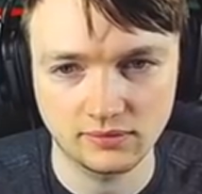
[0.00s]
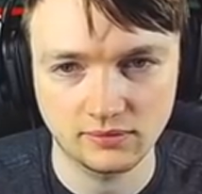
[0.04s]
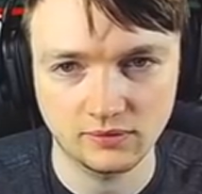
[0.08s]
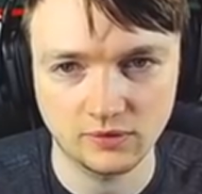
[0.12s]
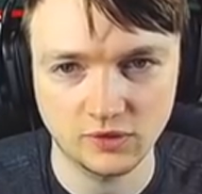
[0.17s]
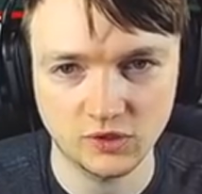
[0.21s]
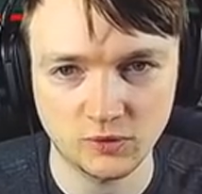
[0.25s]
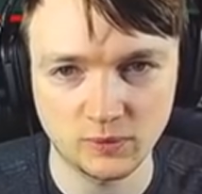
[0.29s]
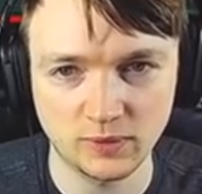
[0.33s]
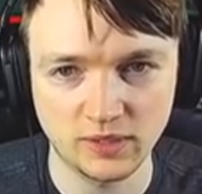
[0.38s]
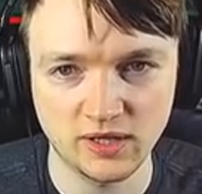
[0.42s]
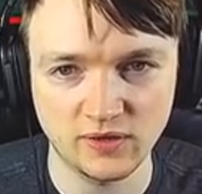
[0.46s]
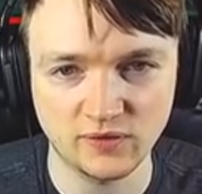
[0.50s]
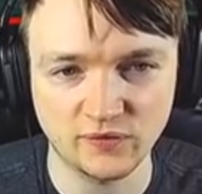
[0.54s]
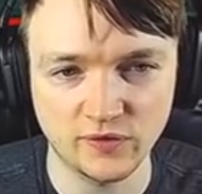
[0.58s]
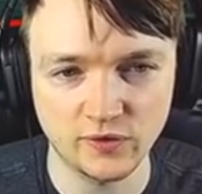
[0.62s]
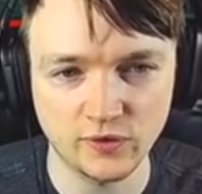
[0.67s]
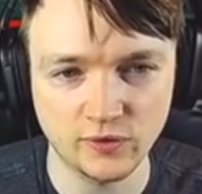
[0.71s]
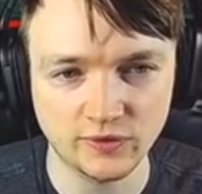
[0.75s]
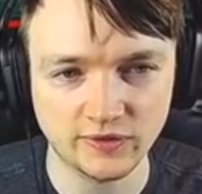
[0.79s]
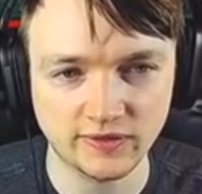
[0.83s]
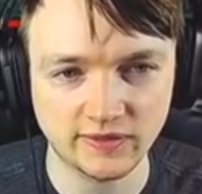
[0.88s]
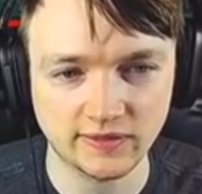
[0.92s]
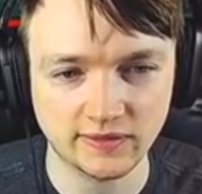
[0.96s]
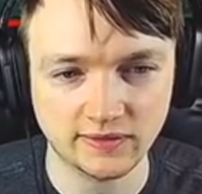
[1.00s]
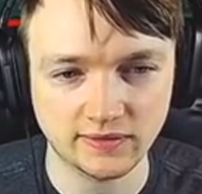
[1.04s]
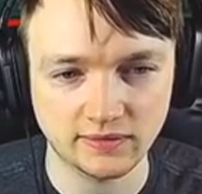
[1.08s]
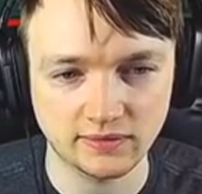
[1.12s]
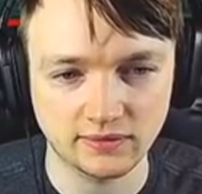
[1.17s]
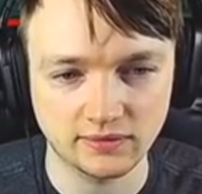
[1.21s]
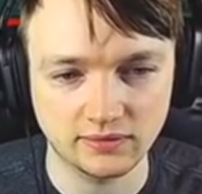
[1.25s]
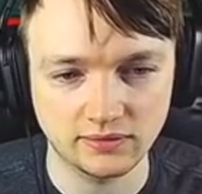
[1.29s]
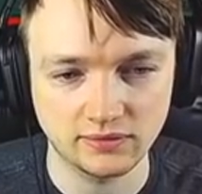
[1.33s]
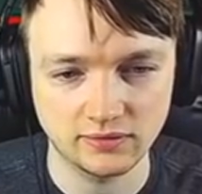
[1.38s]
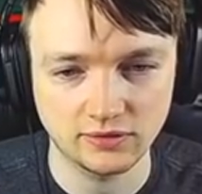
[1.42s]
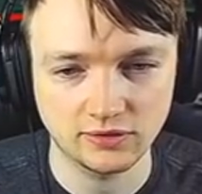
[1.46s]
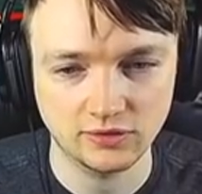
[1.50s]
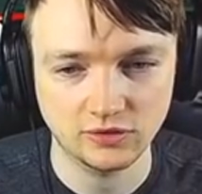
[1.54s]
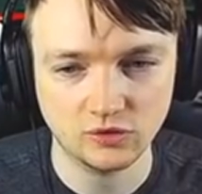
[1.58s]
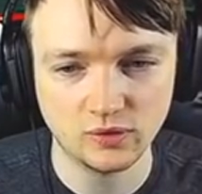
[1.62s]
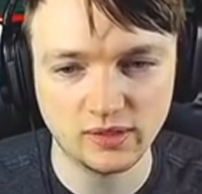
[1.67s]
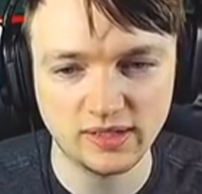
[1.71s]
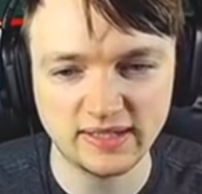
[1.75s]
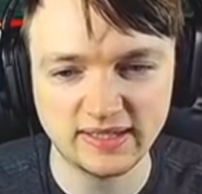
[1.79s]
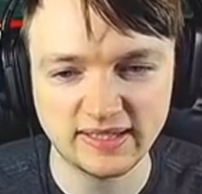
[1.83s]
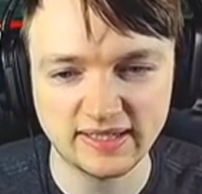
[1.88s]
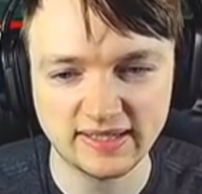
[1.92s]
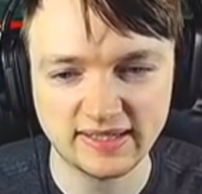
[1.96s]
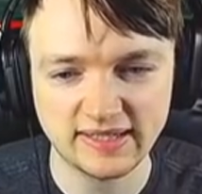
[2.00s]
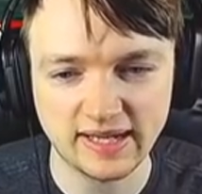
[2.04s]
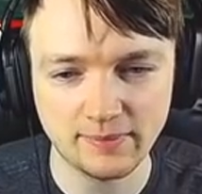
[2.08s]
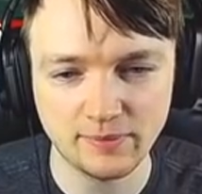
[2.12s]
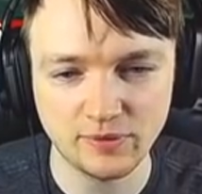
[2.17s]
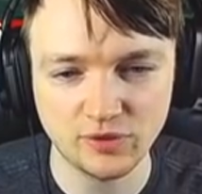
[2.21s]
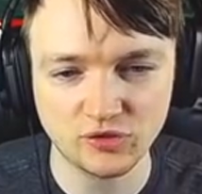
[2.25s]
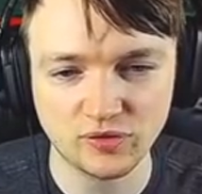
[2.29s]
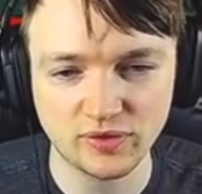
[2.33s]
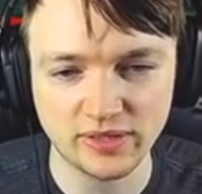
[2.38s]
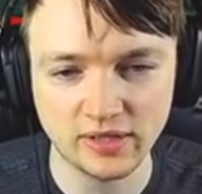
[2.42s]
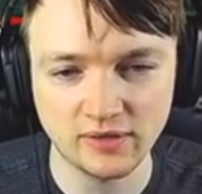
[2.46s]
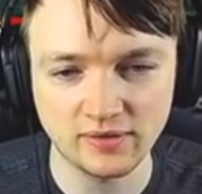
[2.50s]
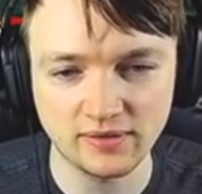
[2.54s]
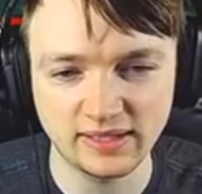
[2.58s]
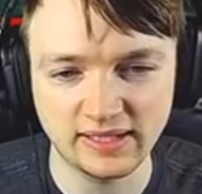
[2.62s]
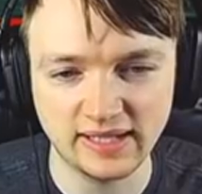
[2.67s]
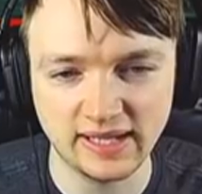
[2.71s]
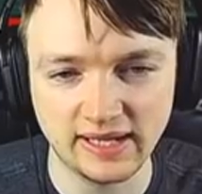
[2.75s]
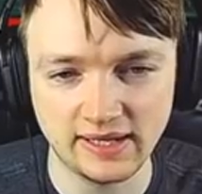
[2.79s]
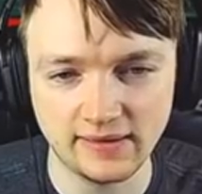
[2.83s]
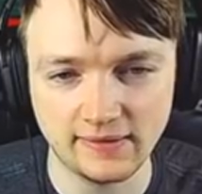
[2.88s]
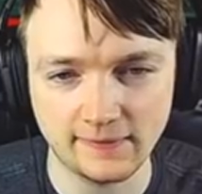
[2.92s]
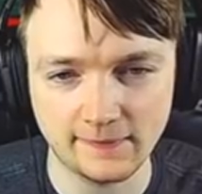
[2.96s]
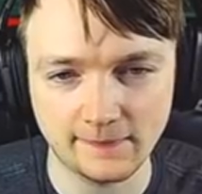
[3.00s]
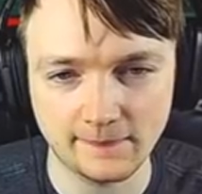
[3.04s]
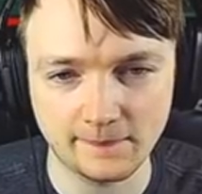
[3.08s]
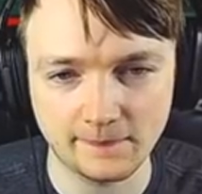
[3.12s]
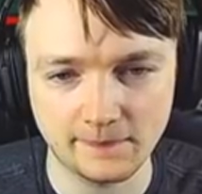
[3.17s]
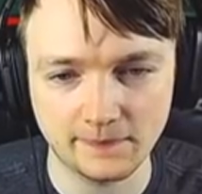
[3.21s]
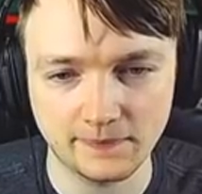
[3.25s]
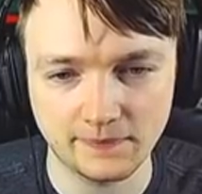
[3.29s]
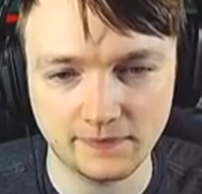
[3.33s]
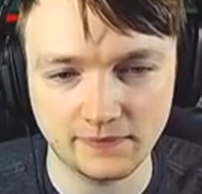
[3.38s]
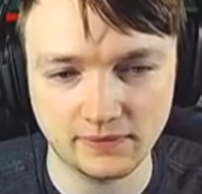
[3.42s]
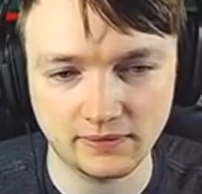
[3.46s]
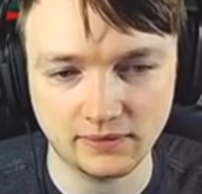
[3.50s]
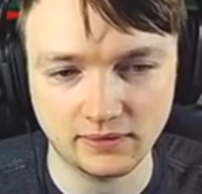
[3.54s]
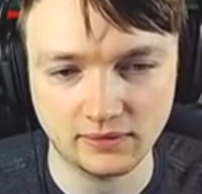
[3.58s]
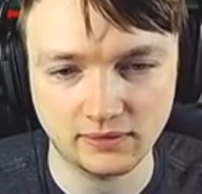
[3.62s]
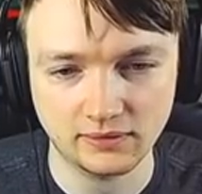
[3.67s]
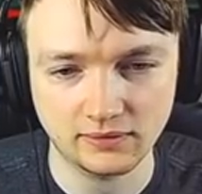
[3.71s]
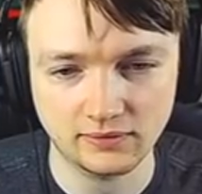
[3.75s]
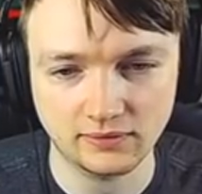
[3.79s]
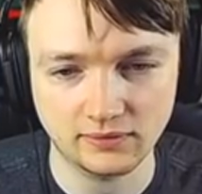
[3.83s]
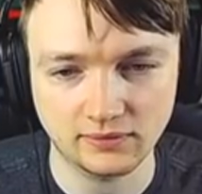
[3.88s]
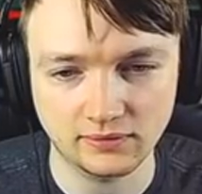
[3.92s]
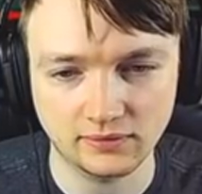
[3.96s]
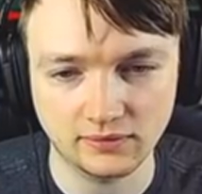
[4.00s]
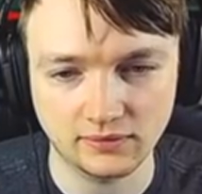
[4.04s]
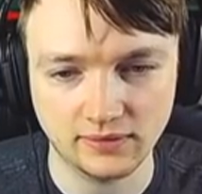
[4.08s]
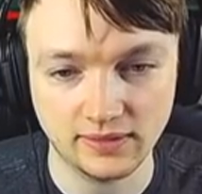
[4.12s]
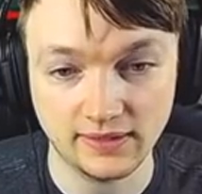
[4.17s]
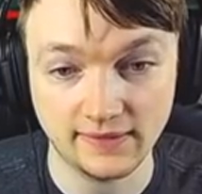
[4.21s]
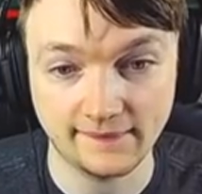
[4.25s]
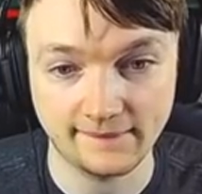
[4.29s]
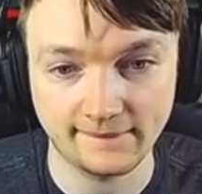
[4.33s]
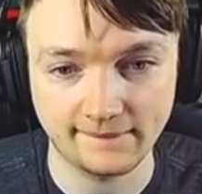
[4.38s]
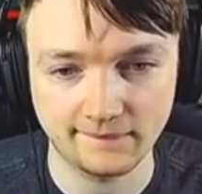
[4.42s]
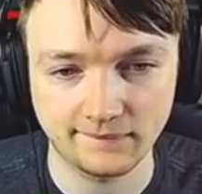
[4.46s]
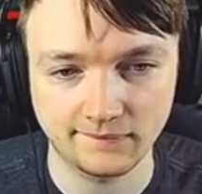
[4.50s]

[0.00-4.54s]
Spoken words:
Wish me luck, folks. 26 damage right out the gate. Great.